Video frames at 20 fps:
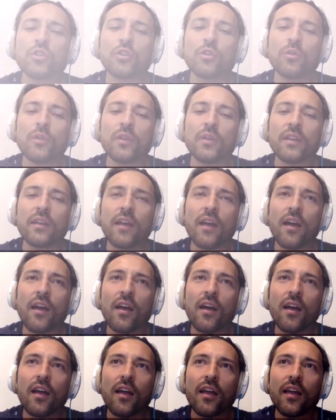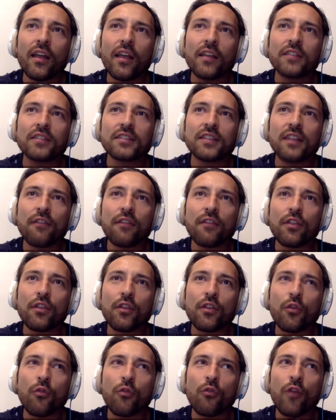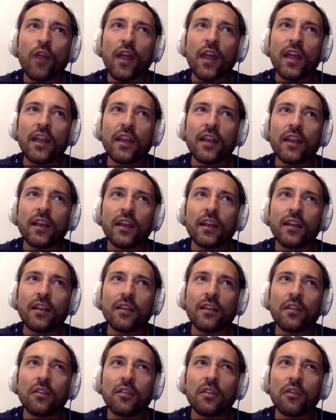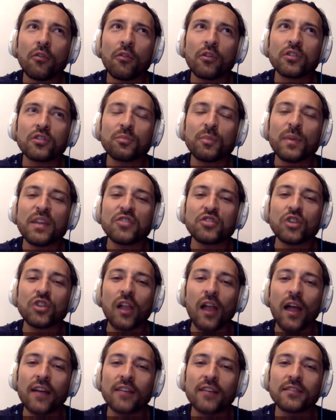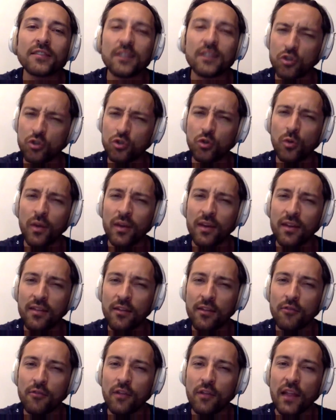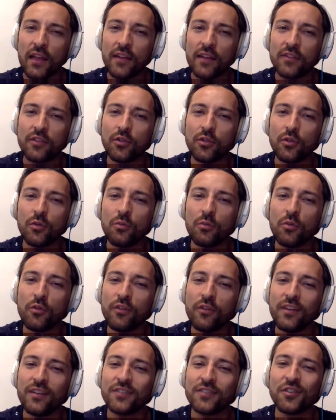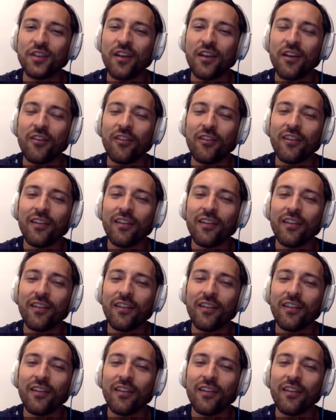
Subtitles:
do in 7th grade? There were speech class. Did you do anything related to movies or no?